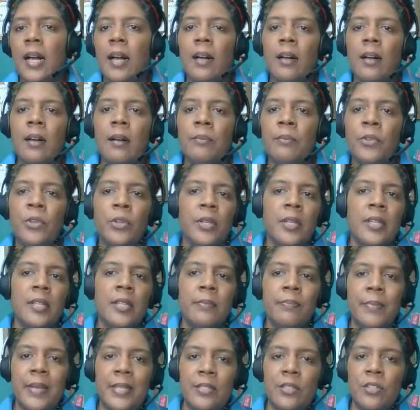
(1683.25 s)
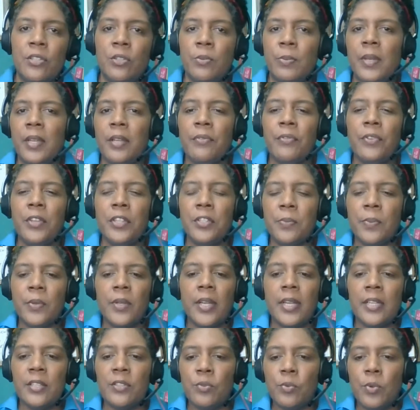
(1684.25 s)
You could message me on
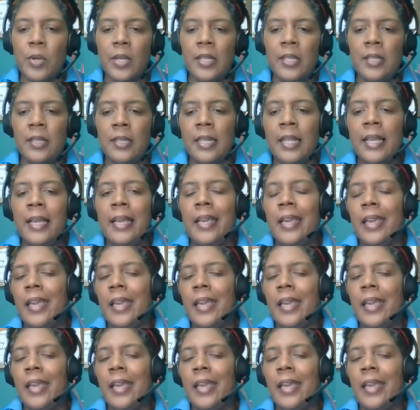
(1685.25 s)
Facebook as well.